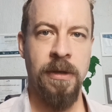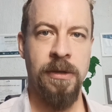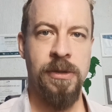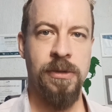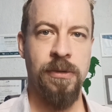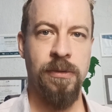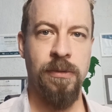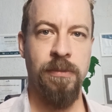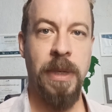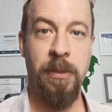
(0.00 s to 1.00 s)

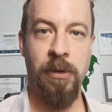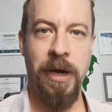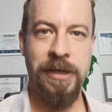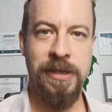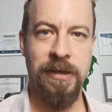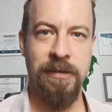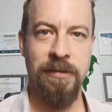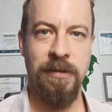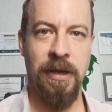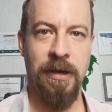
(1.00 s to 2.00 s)
to memorizing
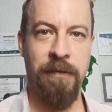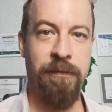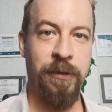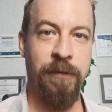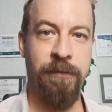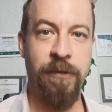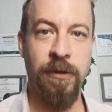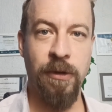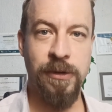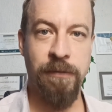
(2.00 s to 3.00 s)
for
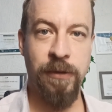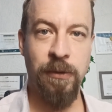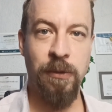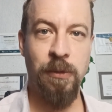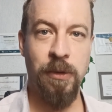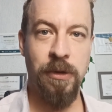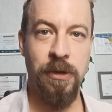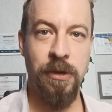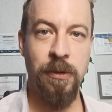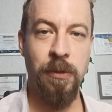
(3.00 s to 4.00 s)
those of you who
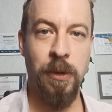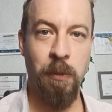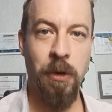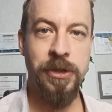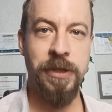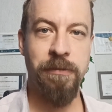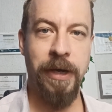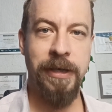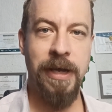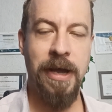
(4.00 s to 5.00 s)
are watching
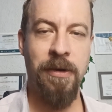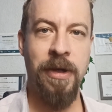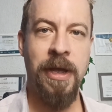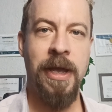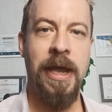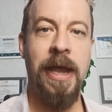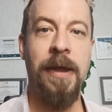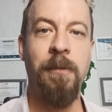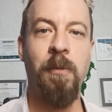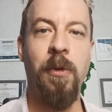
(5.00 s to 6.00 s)
right now
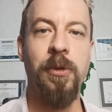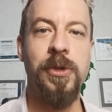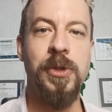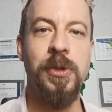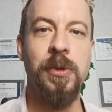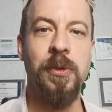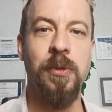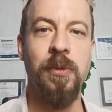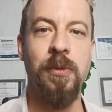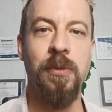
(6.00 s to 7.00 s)
and want
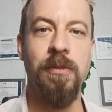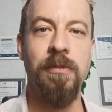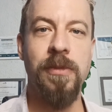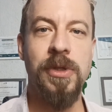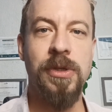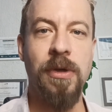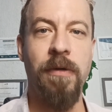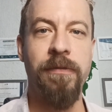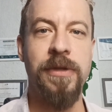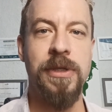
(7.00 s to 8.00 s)
to
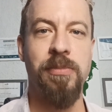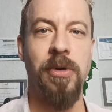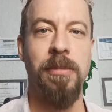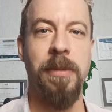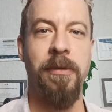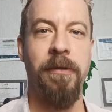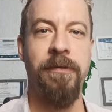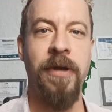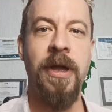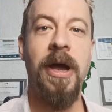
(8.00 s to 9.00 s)
solve this problem
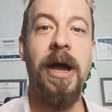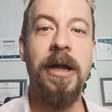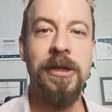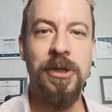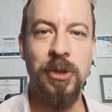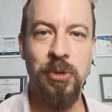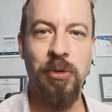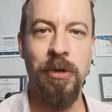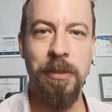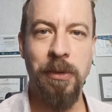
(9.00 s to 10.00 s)
of
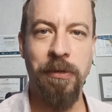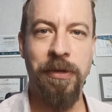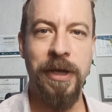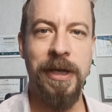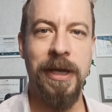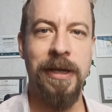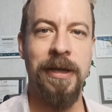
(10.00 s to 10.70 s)
uncontrollable thinking.